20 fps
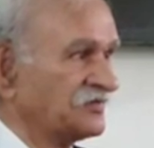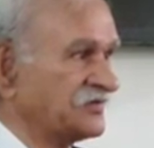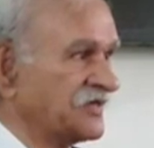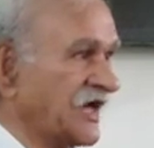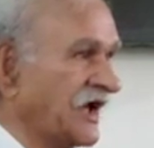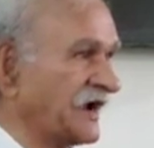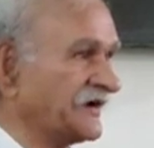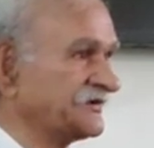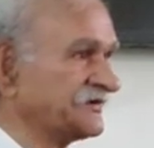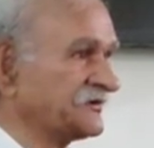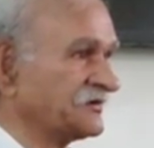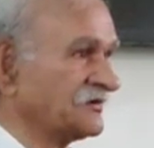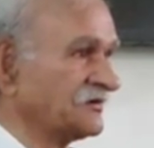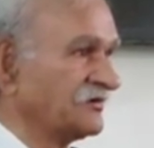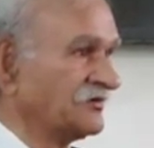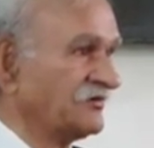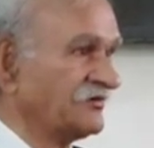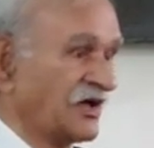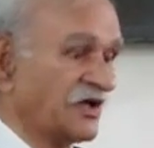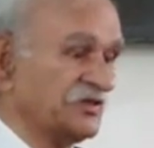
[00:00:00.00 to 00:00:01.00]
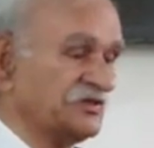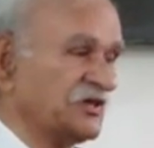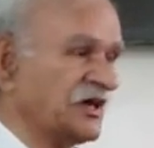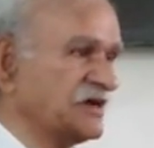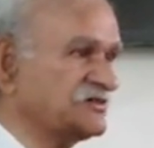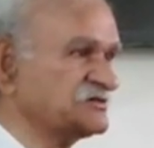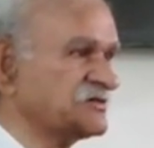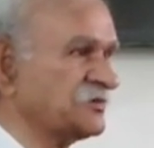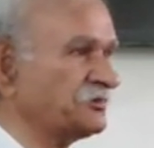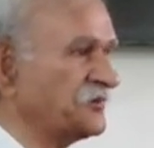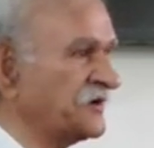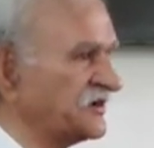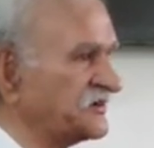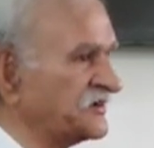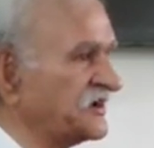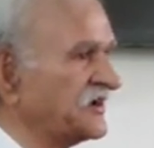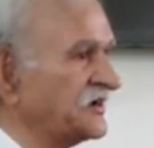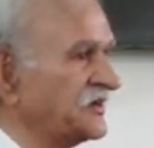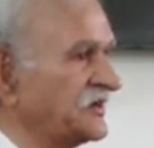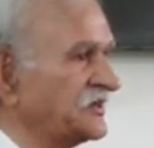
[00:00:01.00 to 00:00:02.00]
that when there is a
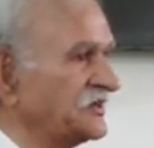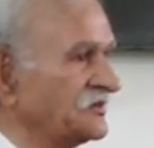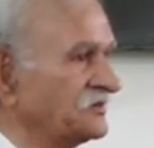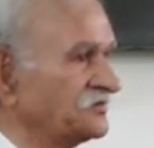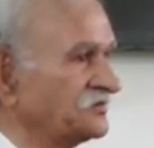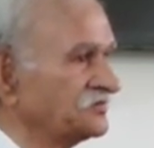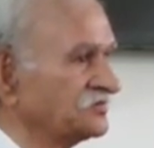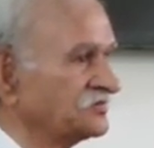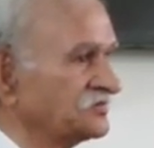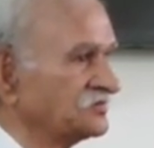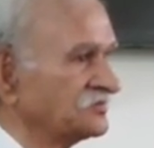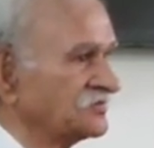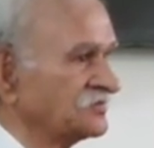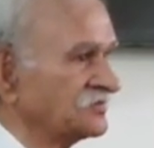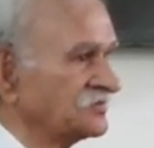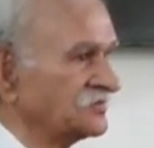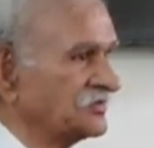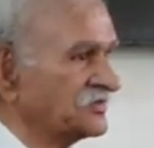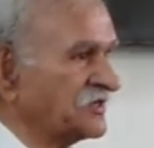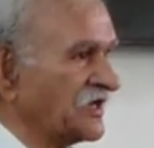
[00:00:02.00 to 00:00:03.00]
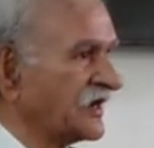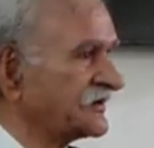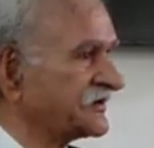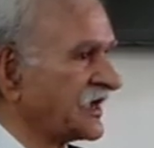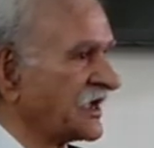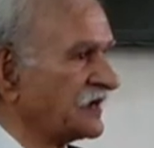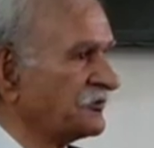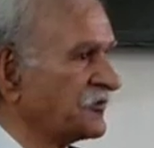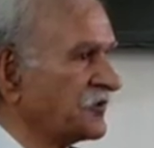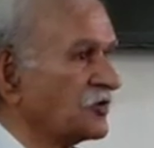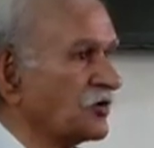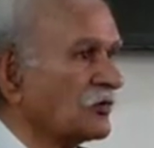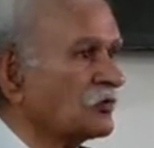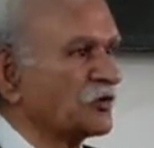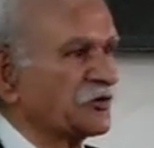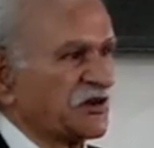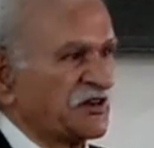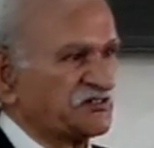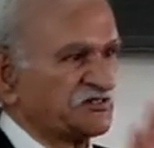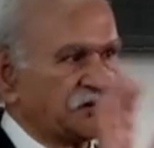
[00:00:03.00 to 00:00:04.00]
PTD, there can be no
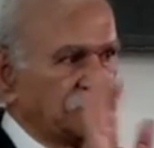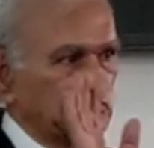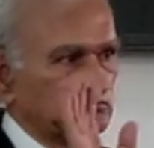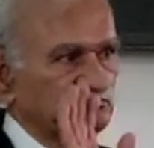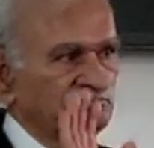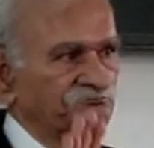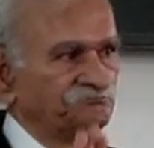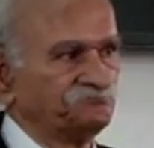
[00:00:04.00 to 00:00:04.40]
mutation.